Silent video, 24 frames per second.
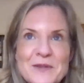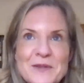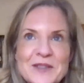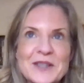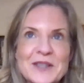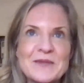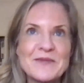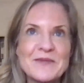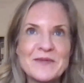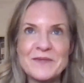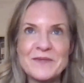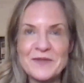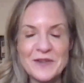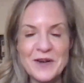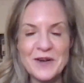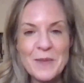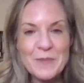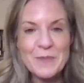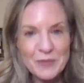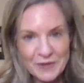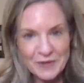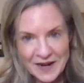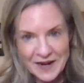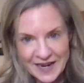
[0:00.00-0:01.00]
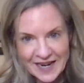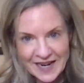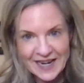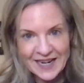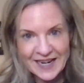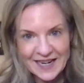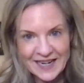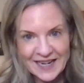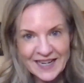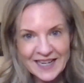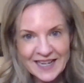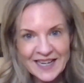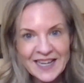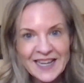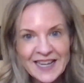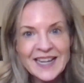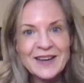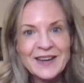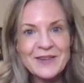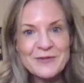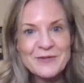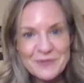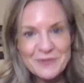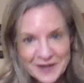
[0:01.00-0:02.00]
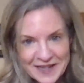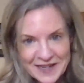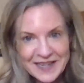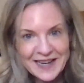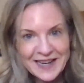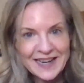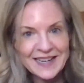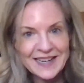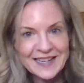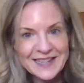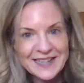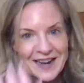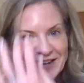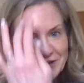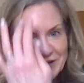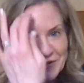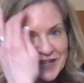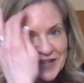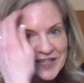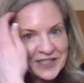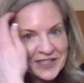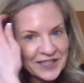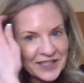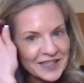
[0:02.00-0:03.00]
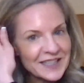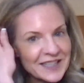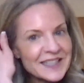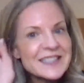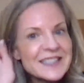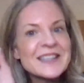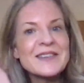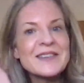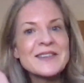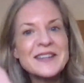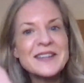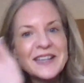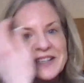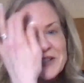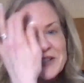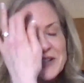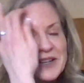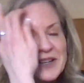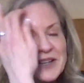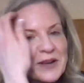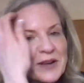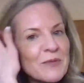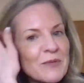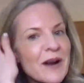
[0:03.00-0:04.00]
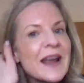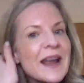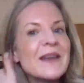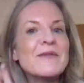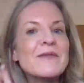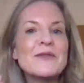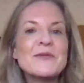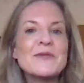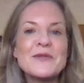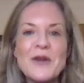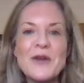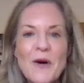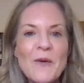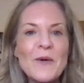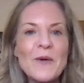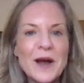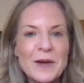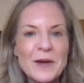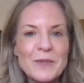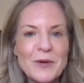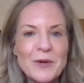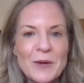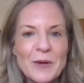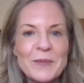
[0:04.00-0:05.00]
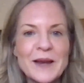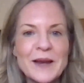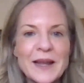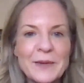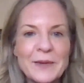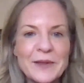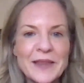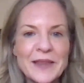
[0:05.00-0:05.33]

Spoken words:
water for our brain. We need hydration. So literally, the brain will not work properly